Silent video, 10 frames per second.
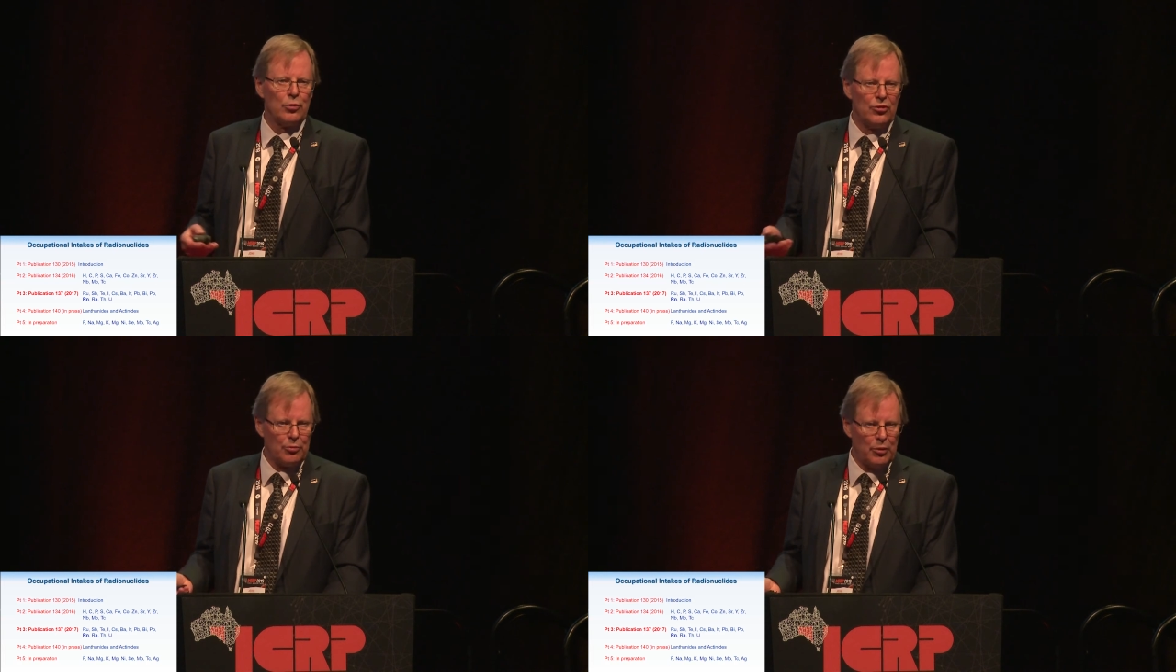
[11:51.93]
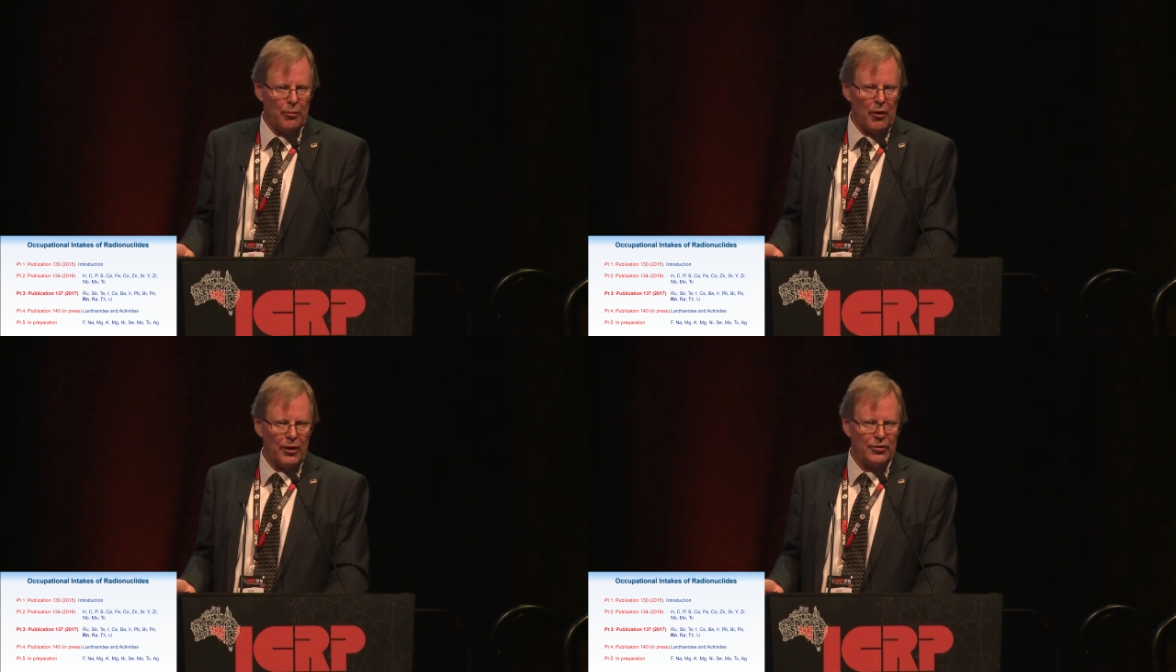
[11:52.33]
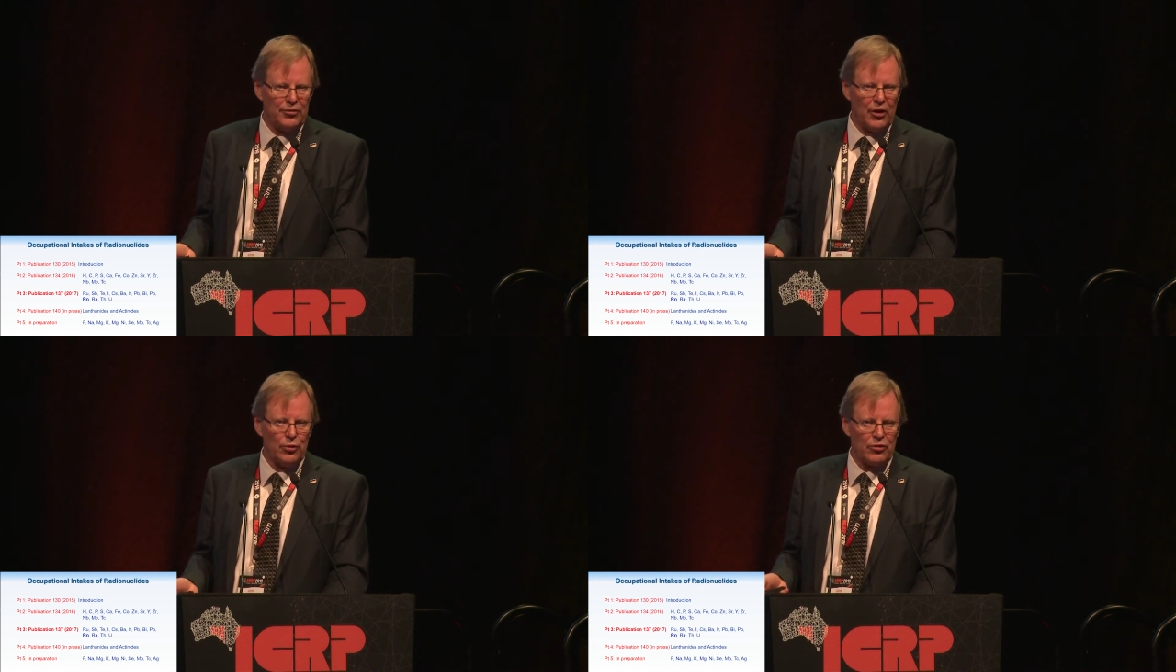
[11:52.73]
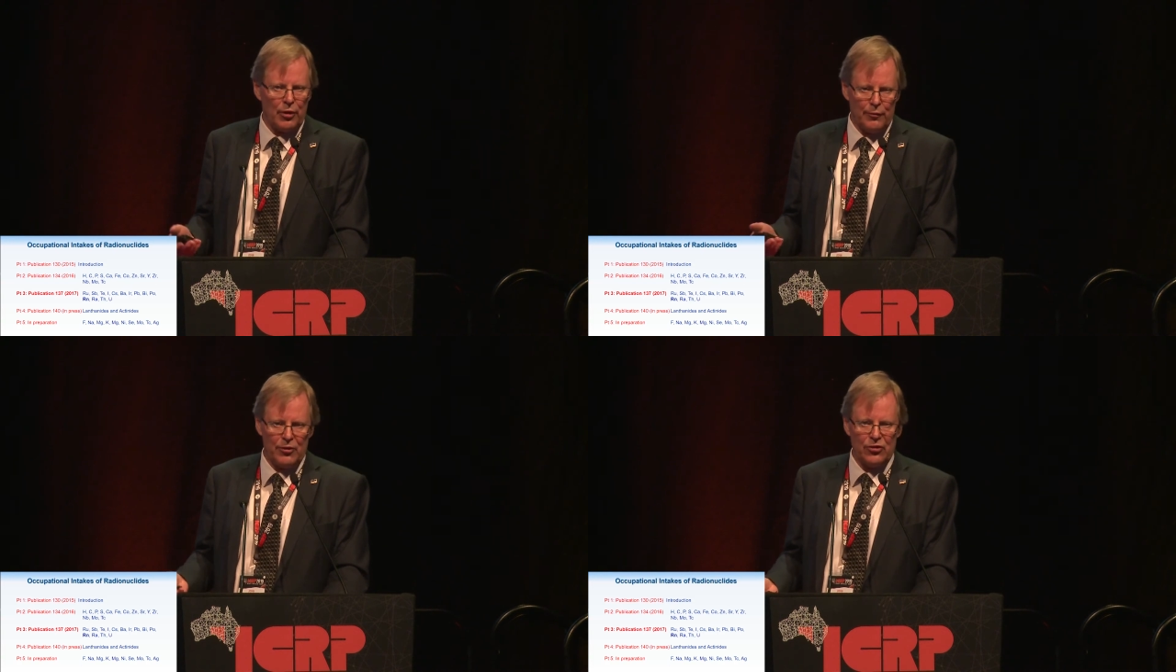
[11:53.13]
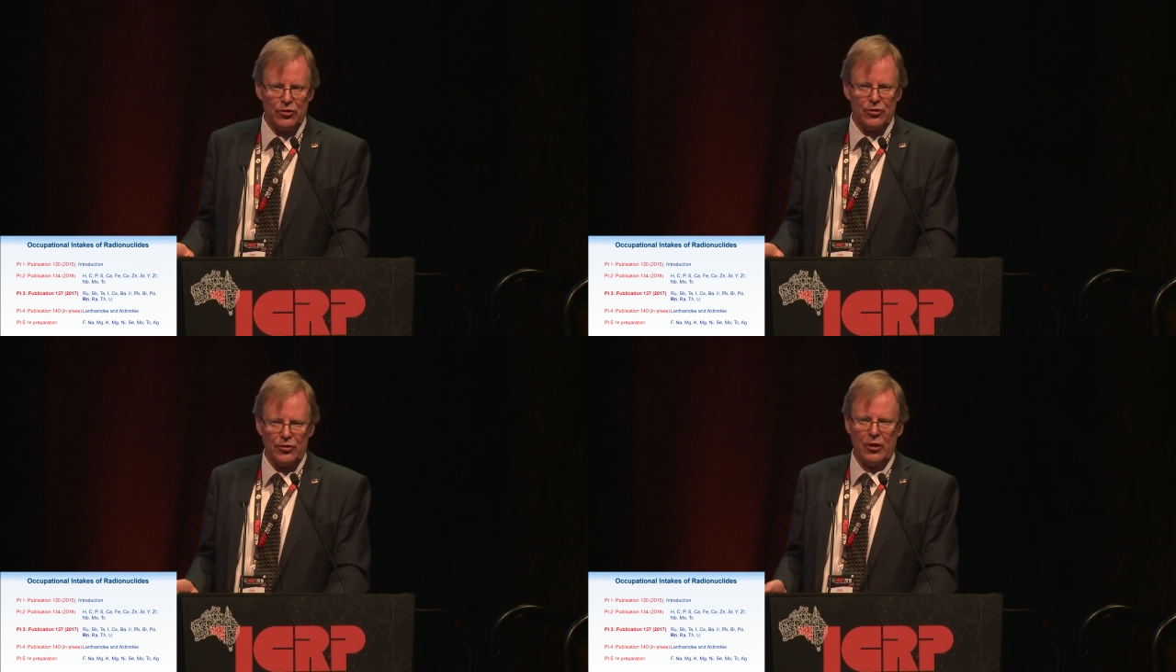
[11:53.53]
which provides dose
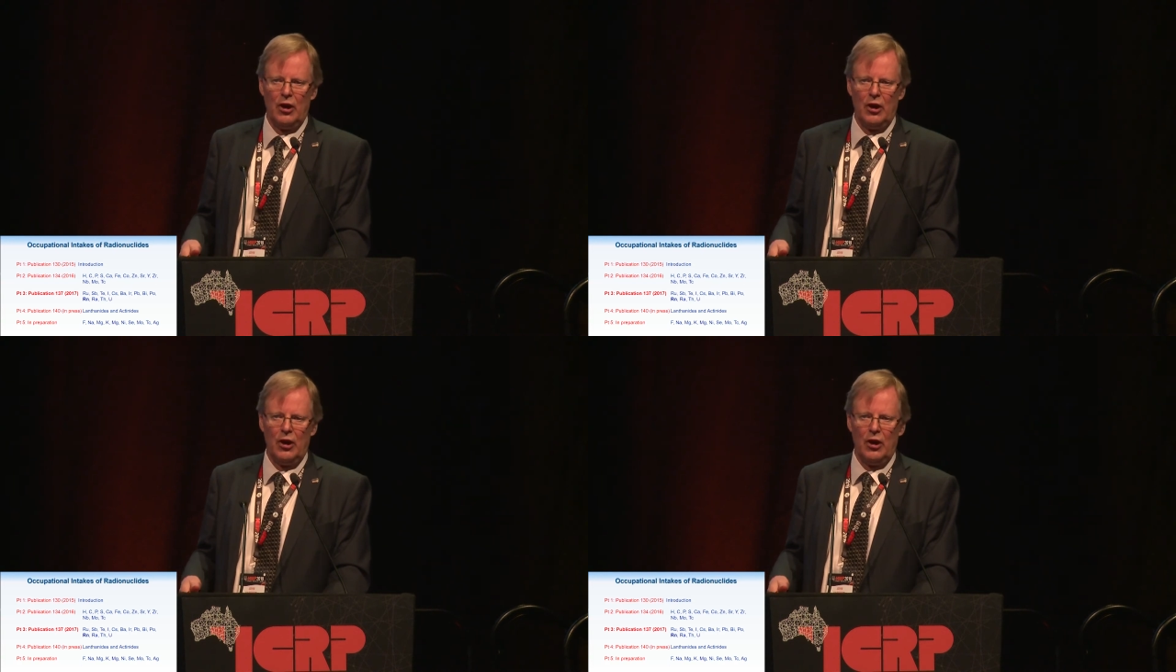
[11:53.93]
coefficients